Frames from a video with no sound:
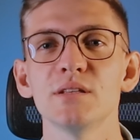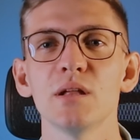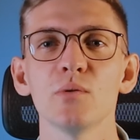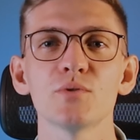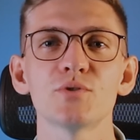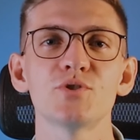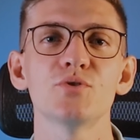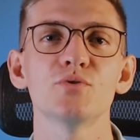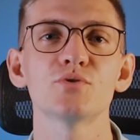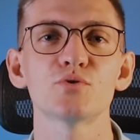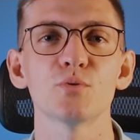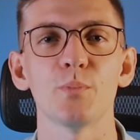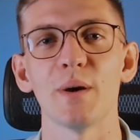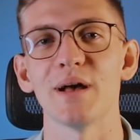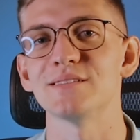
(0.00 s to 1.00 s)
they will choose to
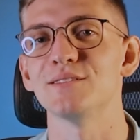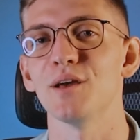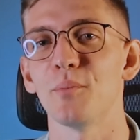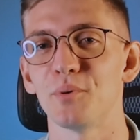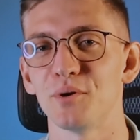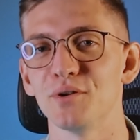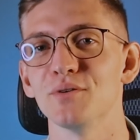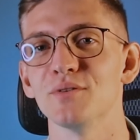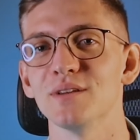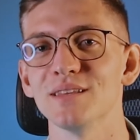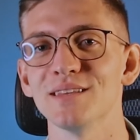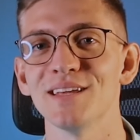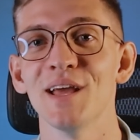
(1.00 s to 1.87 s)
pass the opportunity.